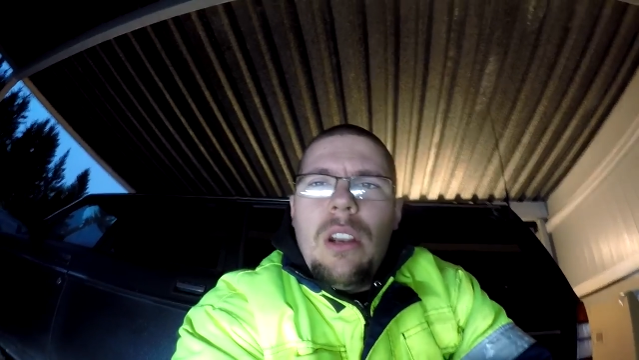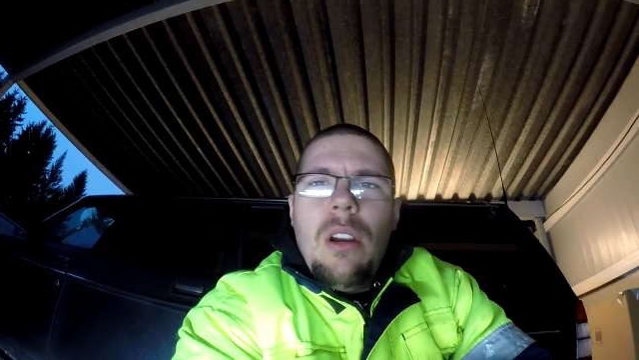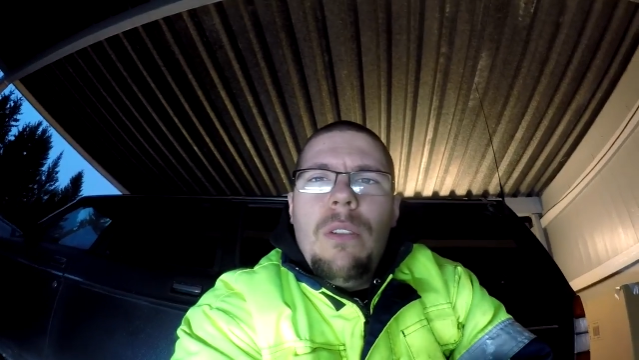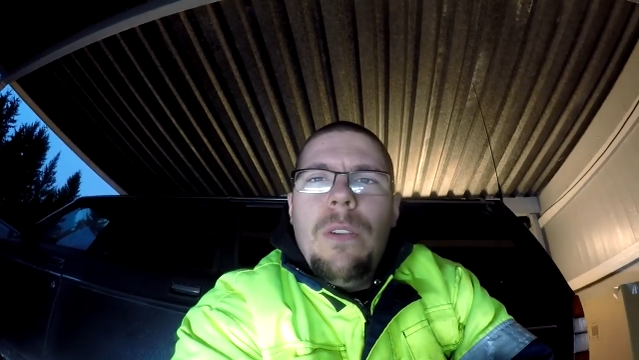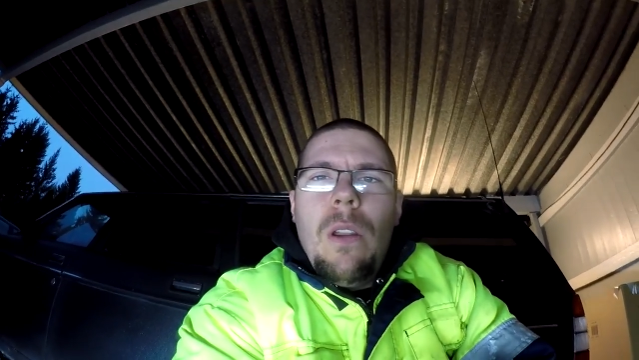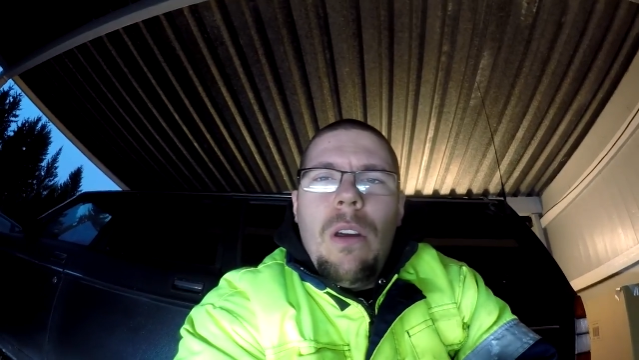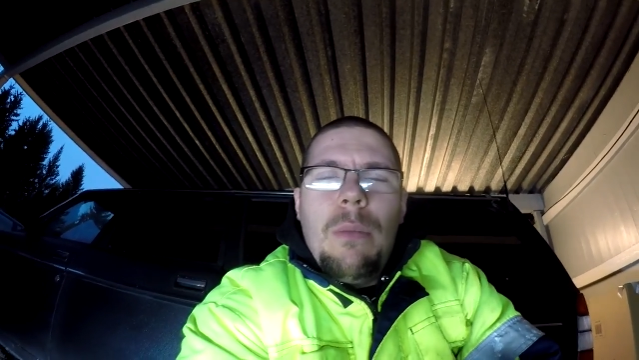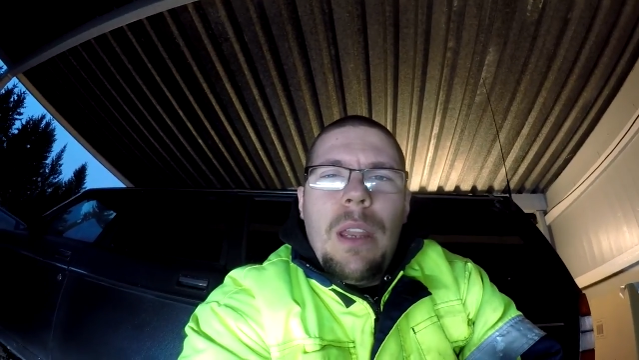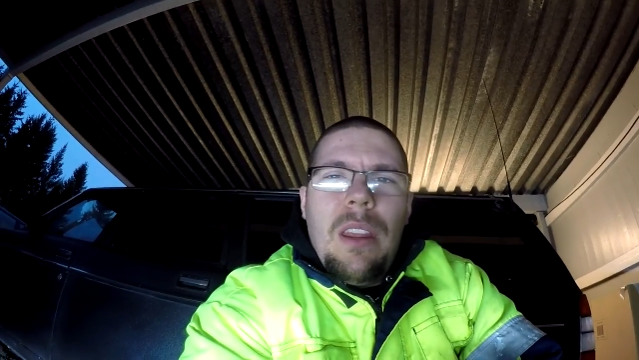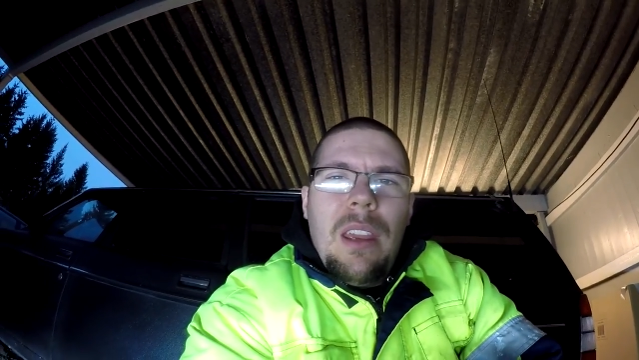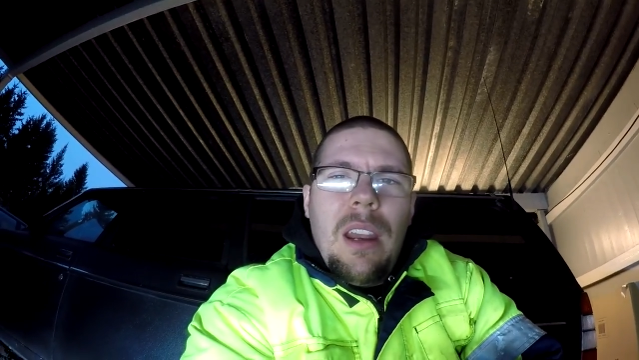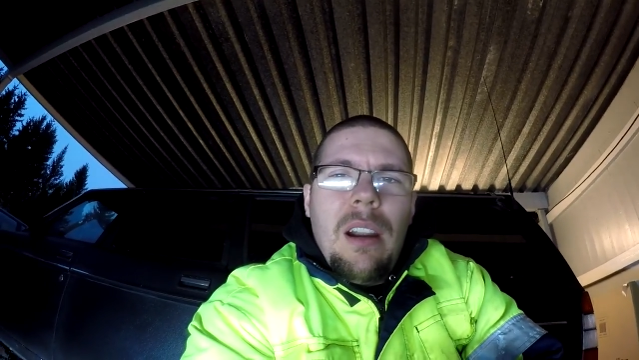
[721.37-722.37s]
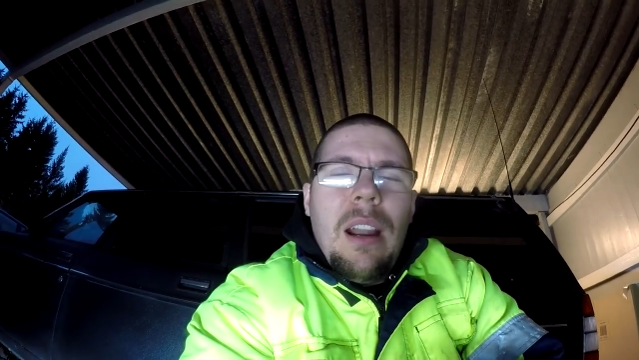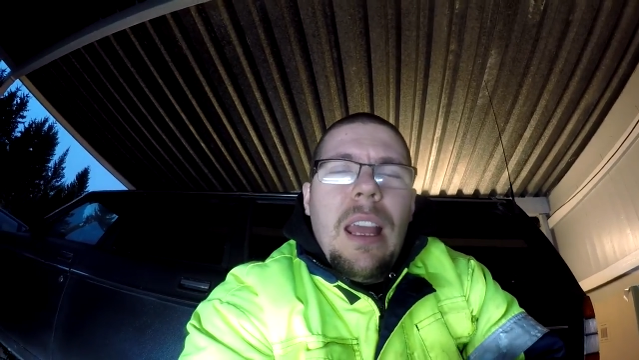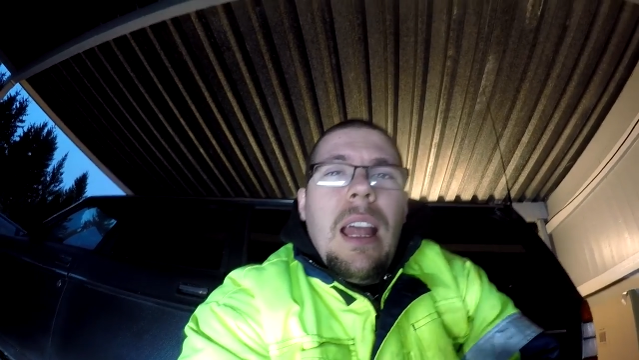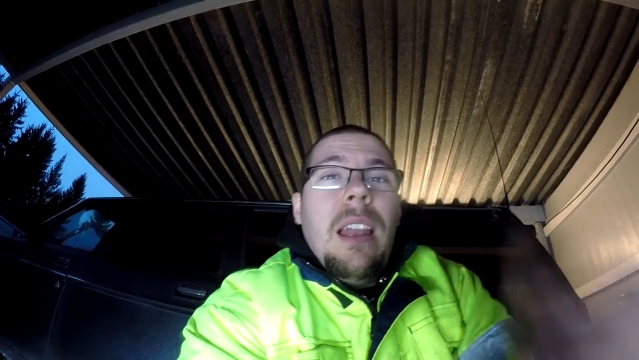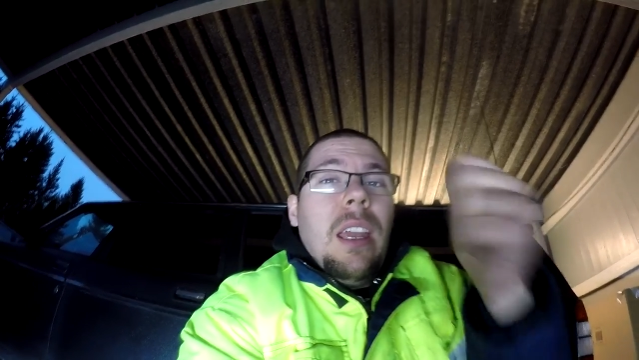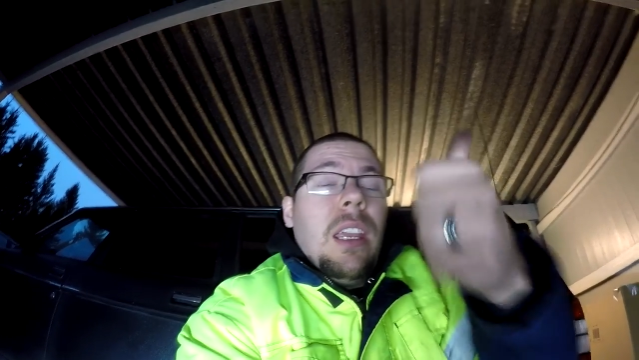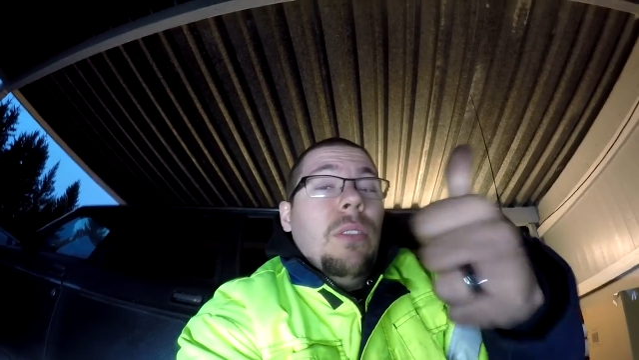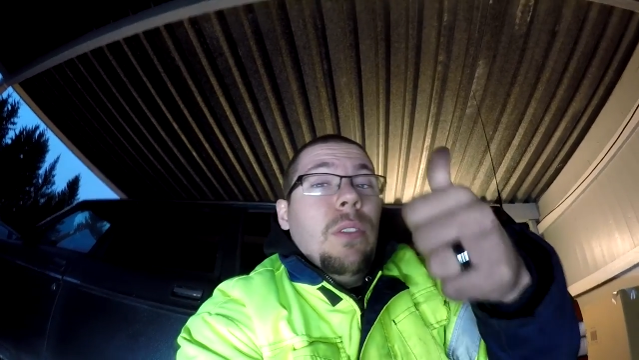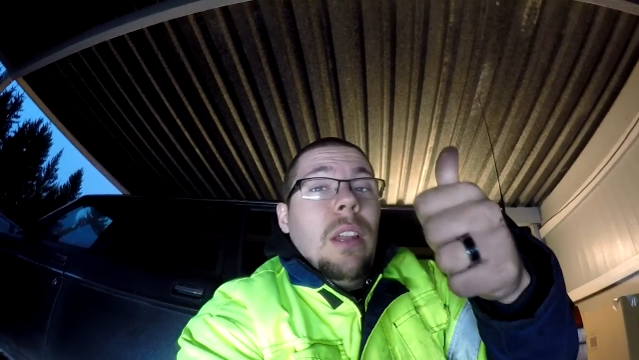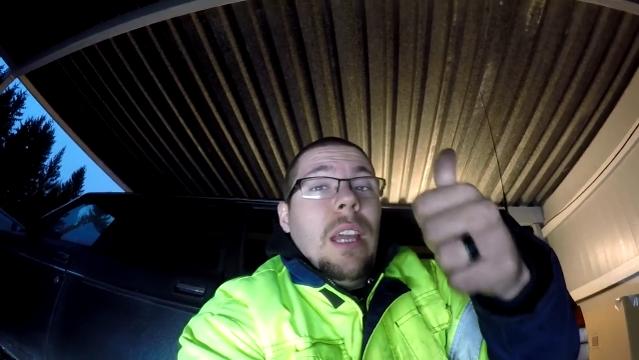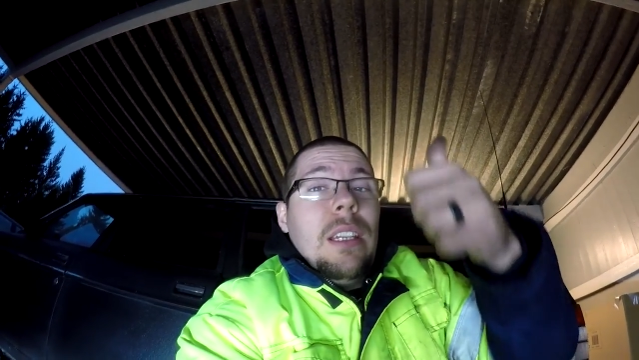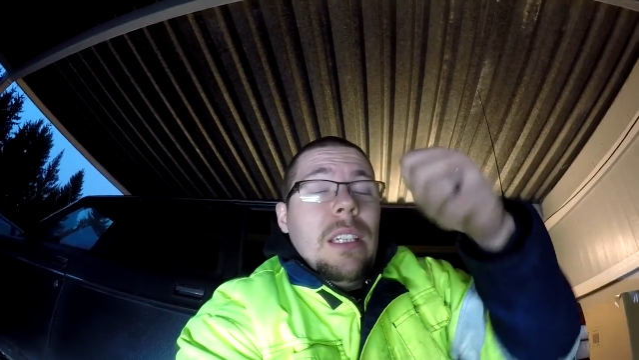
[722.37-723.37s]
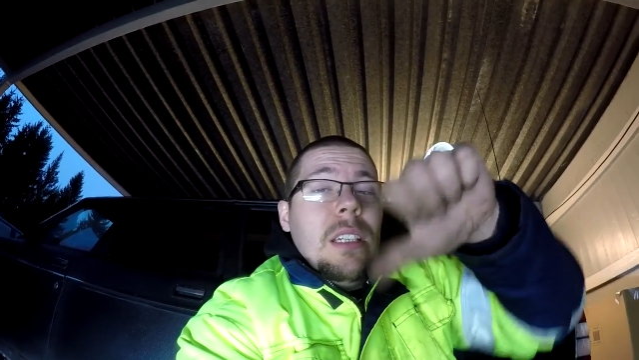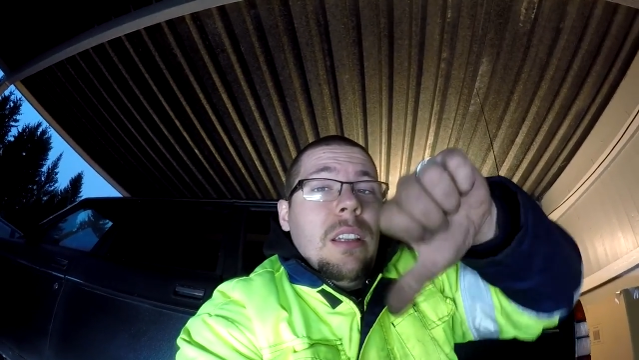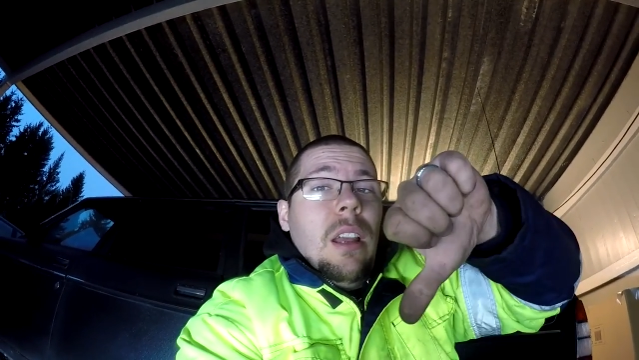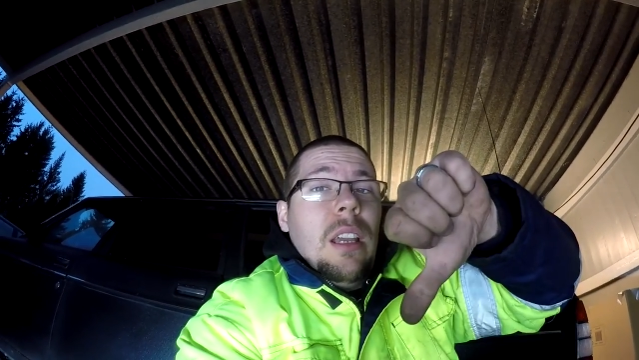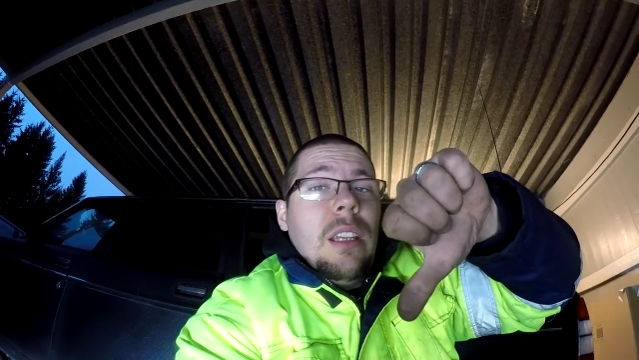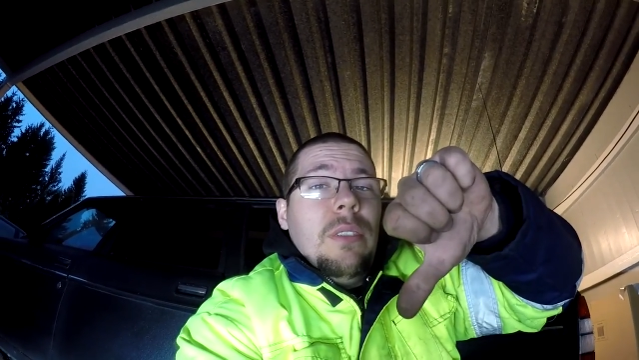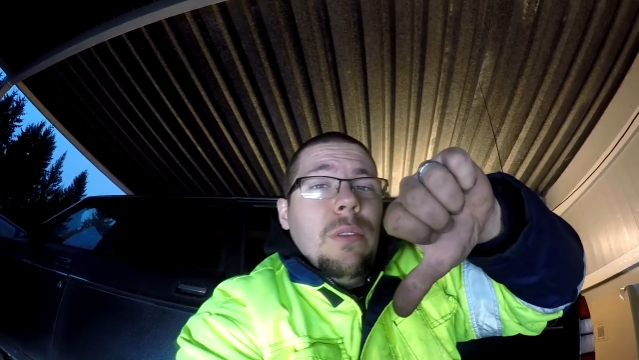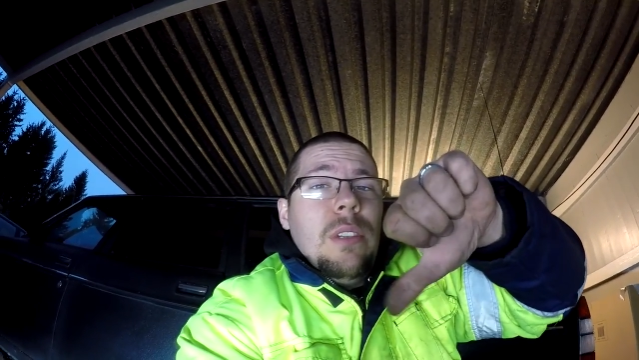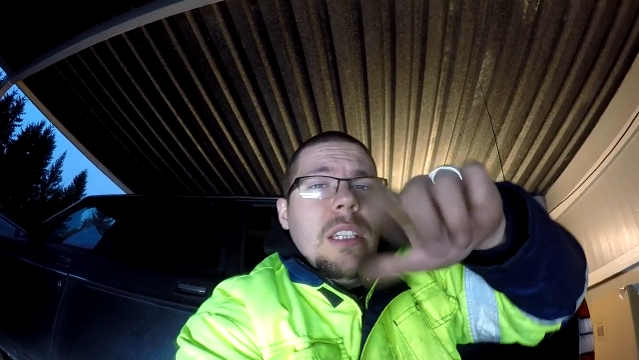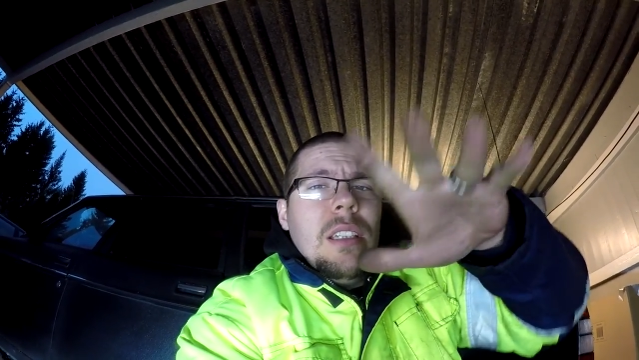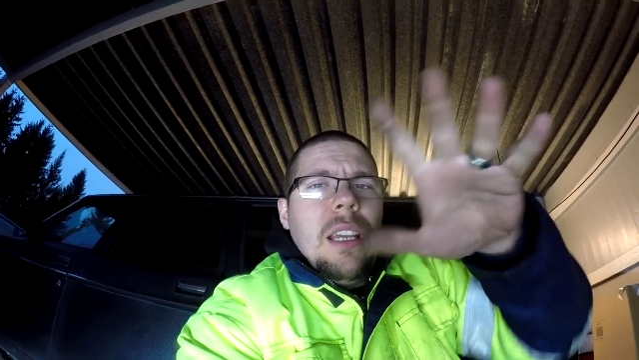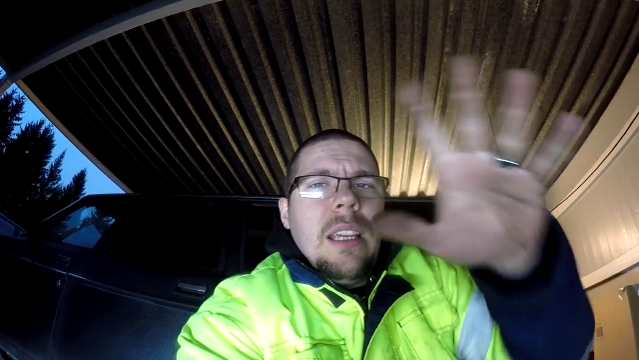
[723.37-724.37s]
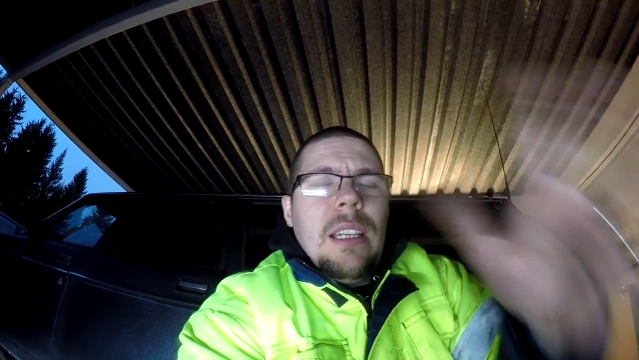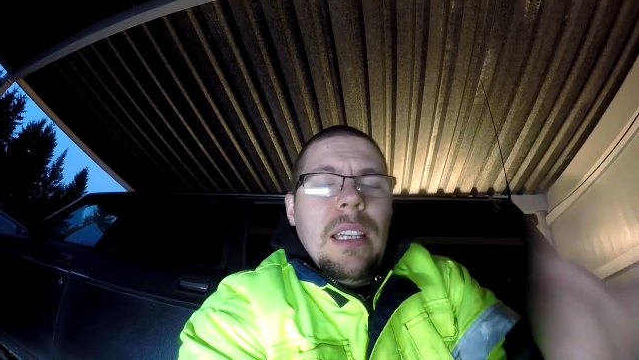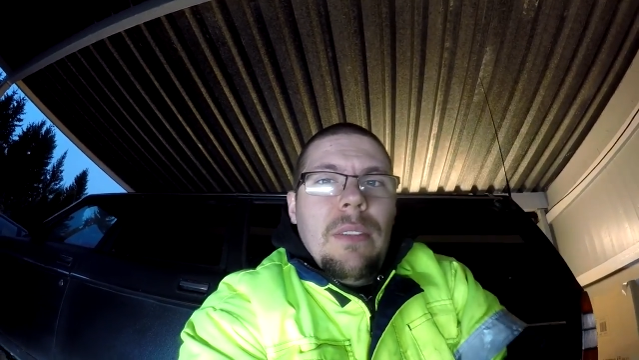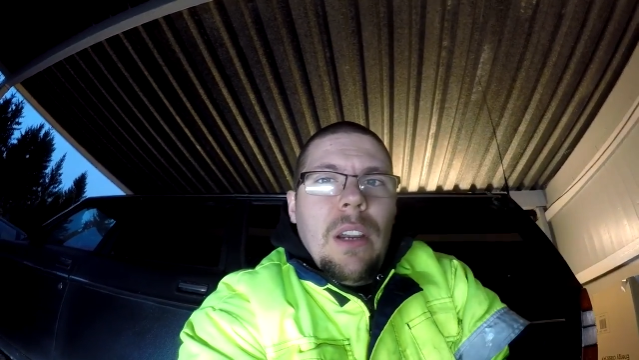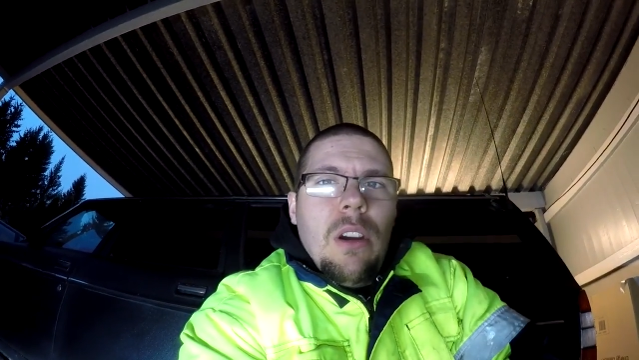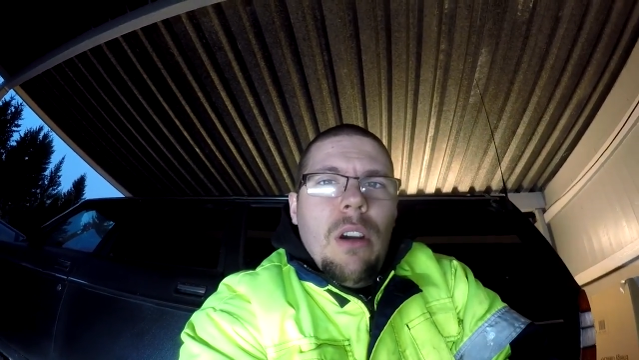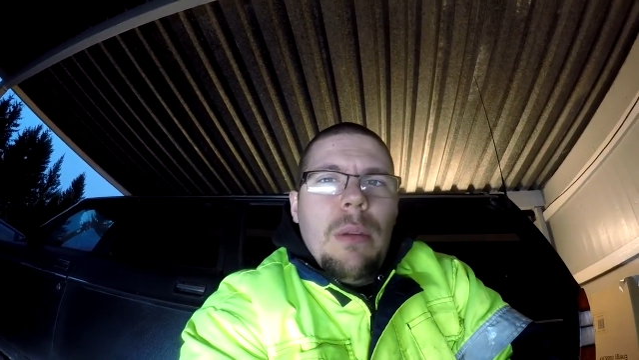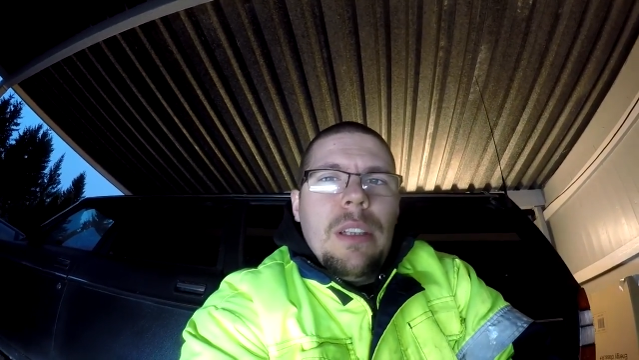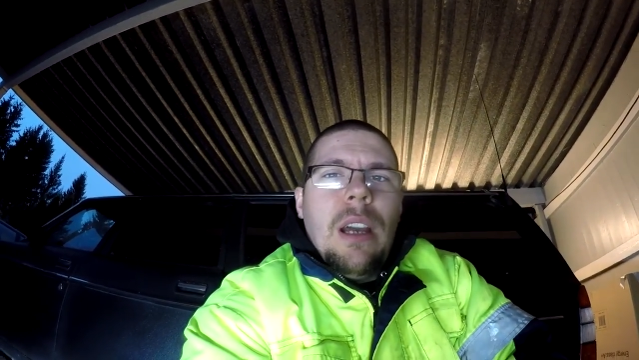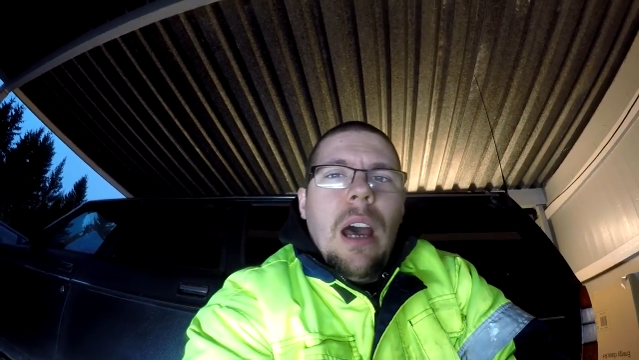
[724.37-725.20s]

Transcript: Go follow me there. Like if you like, dislike if you dislike, and leave a comment.